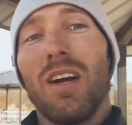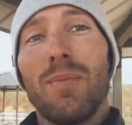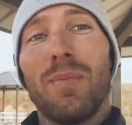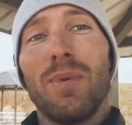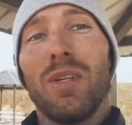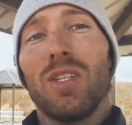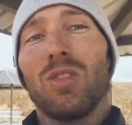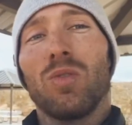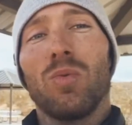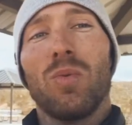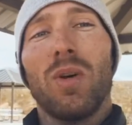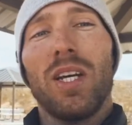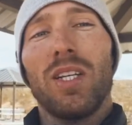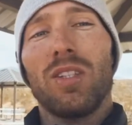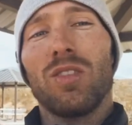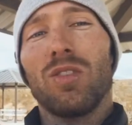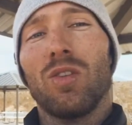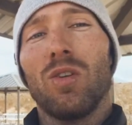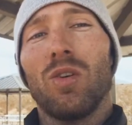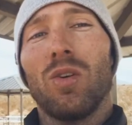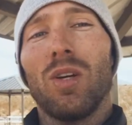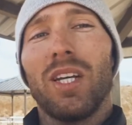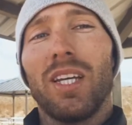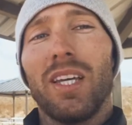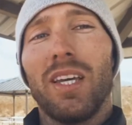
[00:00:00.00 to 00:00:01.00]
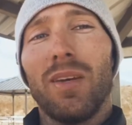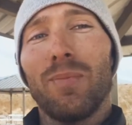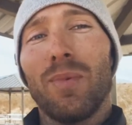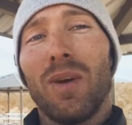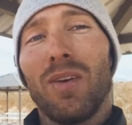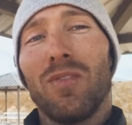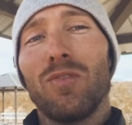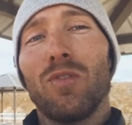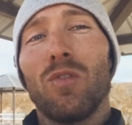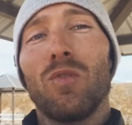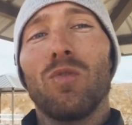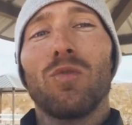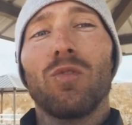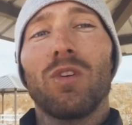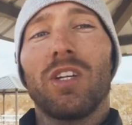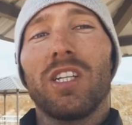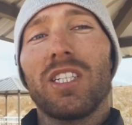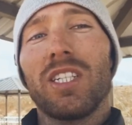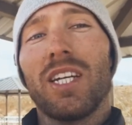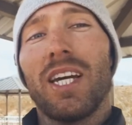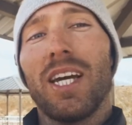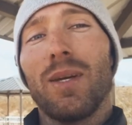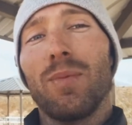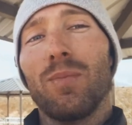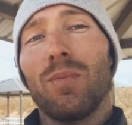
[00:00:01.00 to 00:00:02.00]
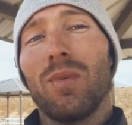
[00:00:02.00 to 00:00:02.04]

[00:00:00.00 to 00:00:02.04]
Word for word: minutes away, so I can get my food for each night.